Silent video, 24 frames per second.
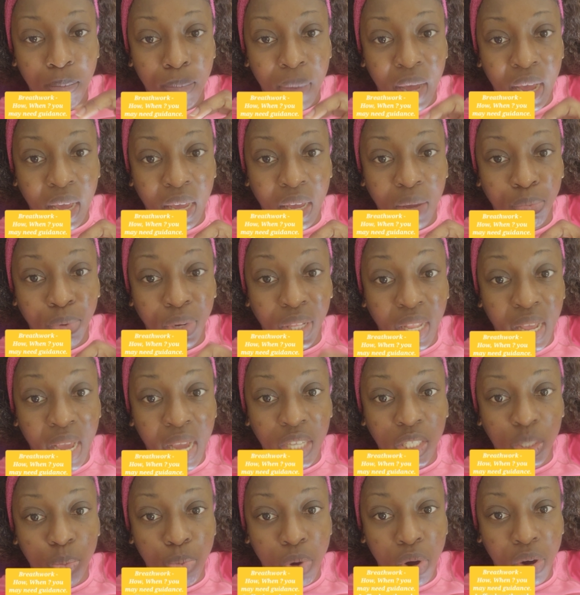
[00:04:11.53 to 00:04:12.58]
My
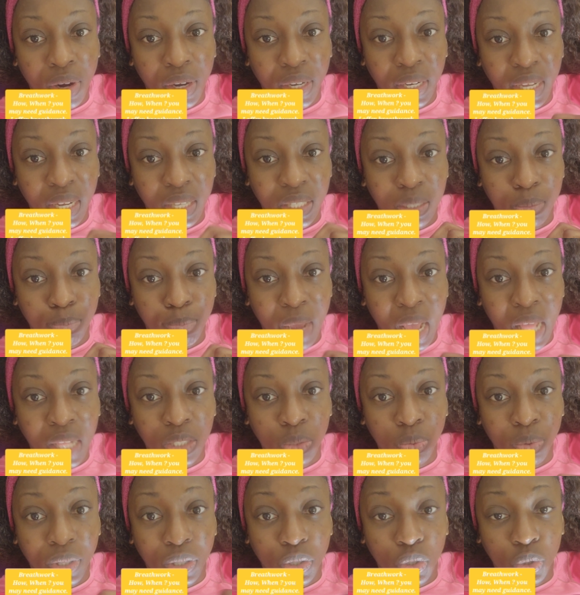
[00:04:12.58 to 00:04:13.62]
relaxed part gets
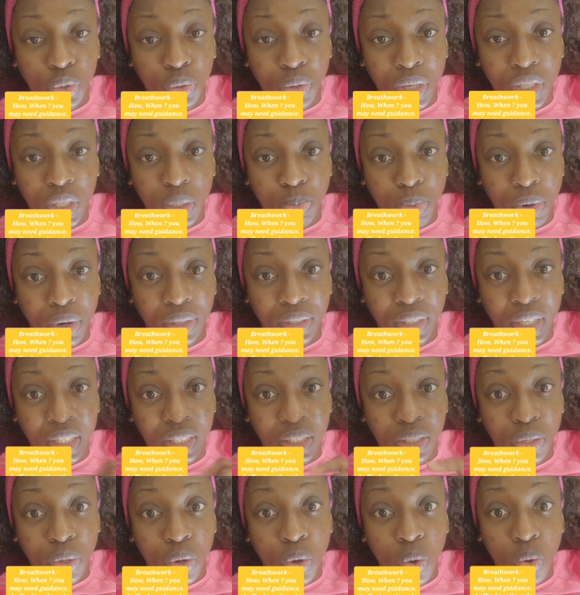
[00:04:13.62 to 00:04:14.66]
balanced with the stress part.
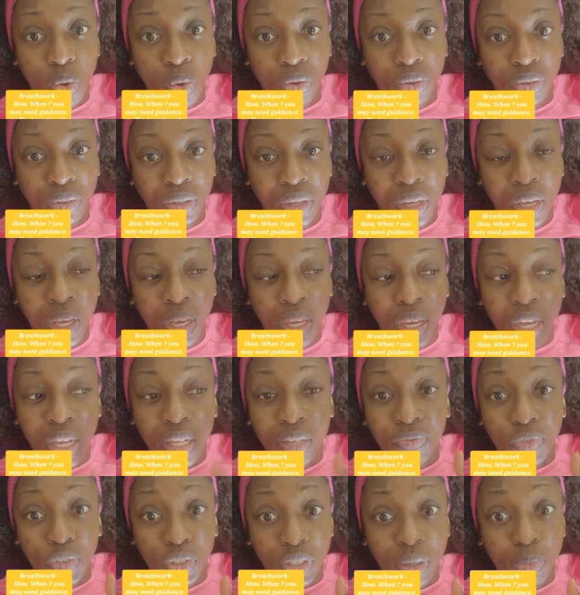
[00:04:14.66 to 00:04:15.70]
That's the goal.
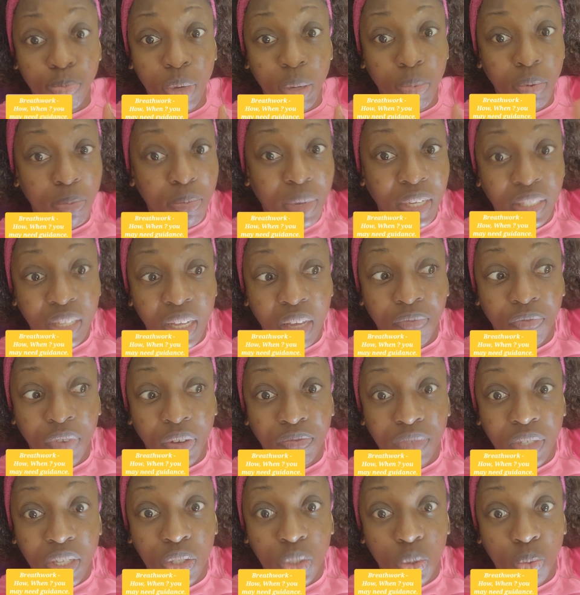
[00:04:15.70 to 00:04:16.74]
And for some people, it might take
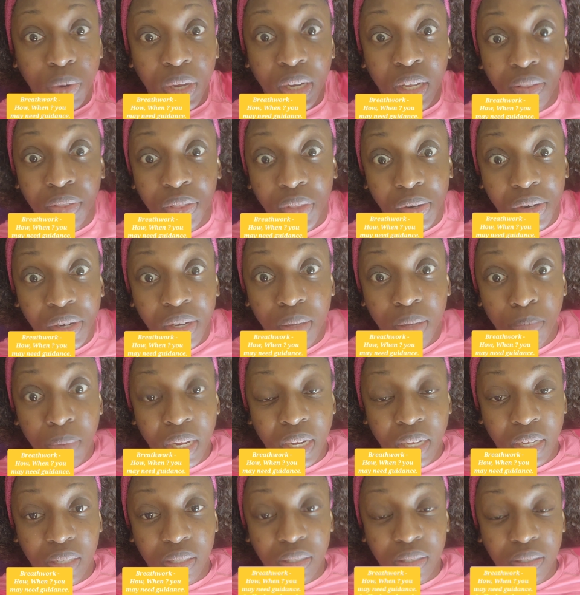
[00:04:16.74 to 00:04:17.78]
15, 20, 30
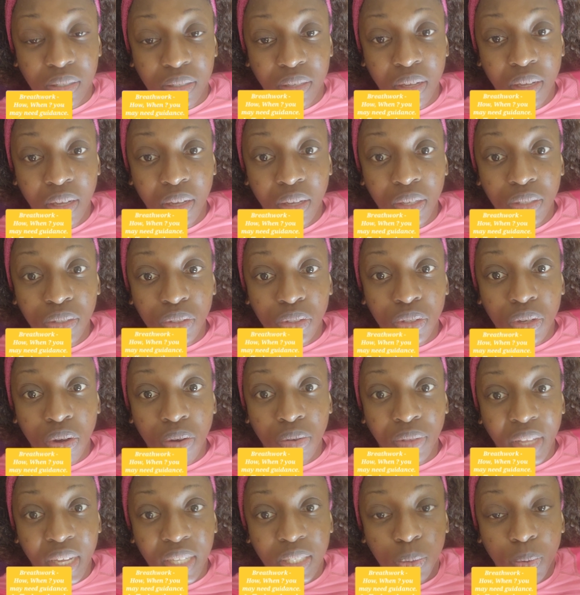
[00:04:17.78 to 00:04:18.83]
minutes.
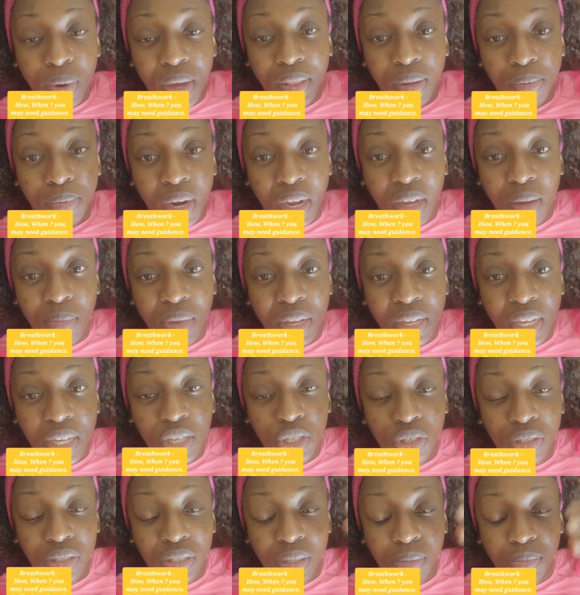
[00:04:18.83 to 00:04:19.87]
So that's why the
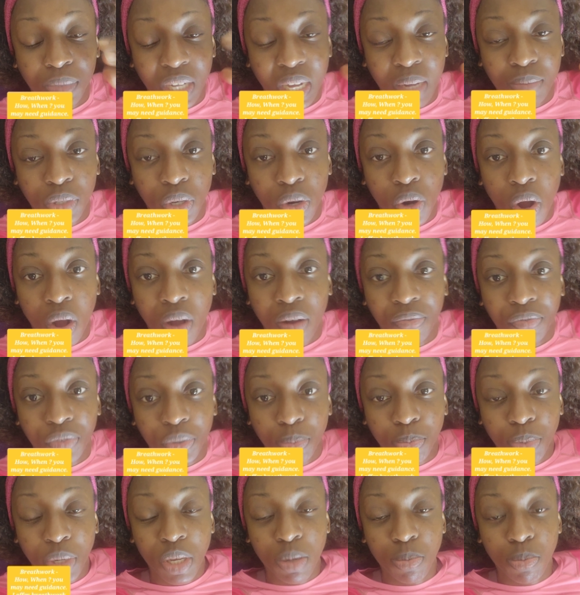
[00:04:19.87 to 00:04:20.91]
recommendations sometimes are off
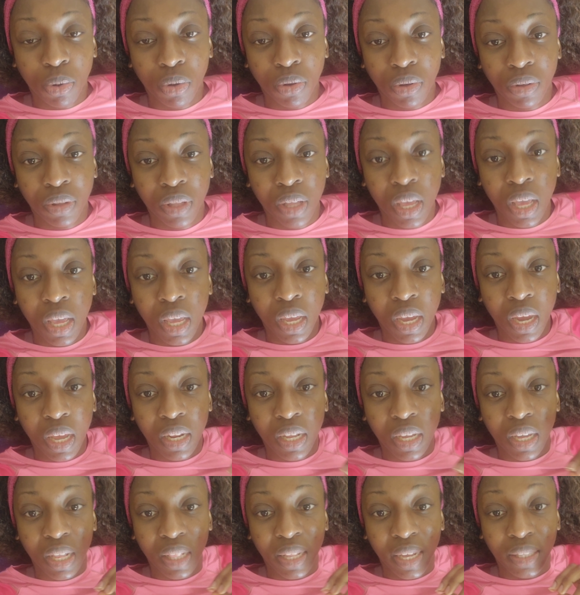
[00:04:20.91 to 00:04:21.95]
for people.
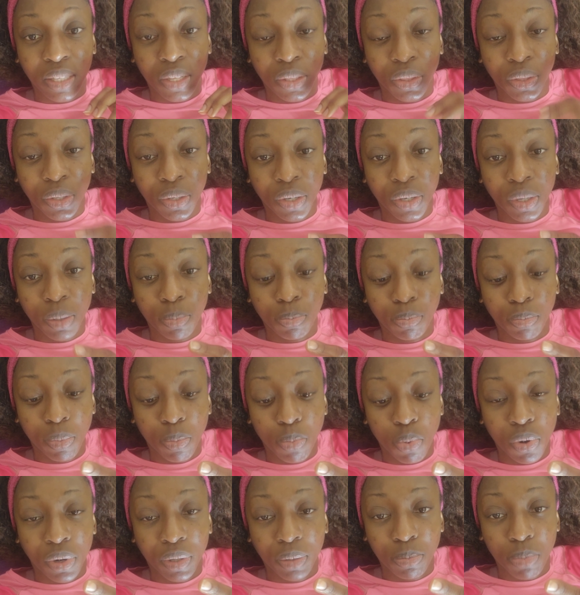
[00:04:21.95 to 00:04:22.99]
And again, like the third
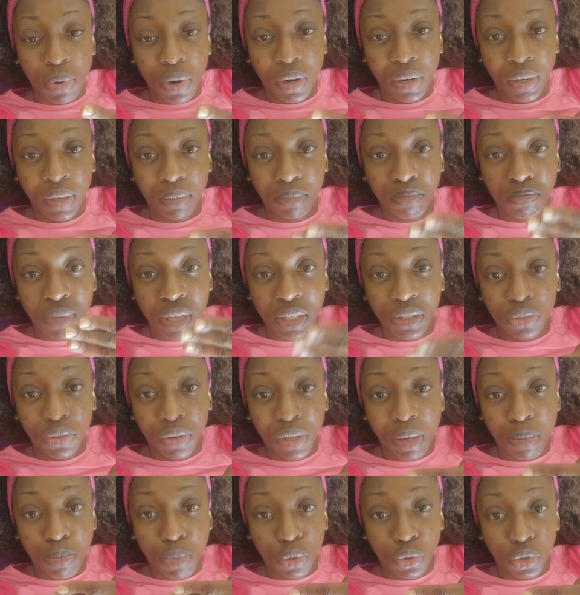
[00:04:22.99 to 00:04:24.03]
important part, mental
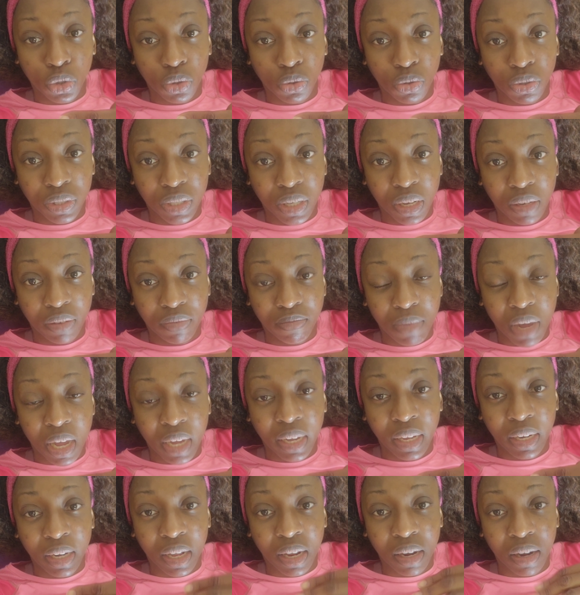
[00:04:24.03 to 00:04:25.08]
and emotional state of
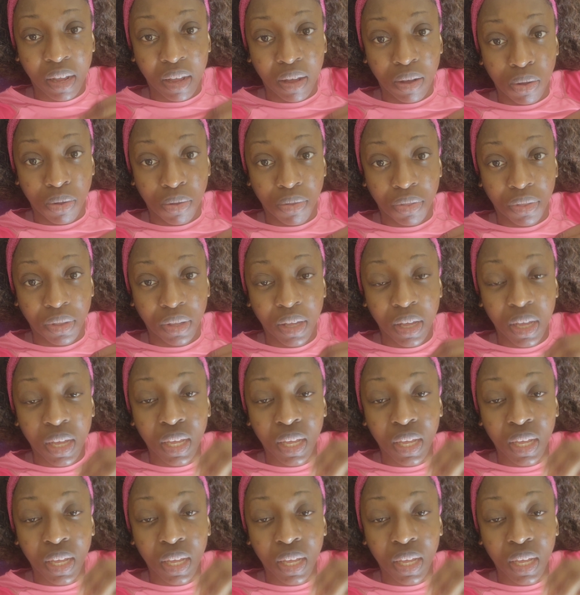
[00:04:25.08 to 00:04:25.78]
mind and health.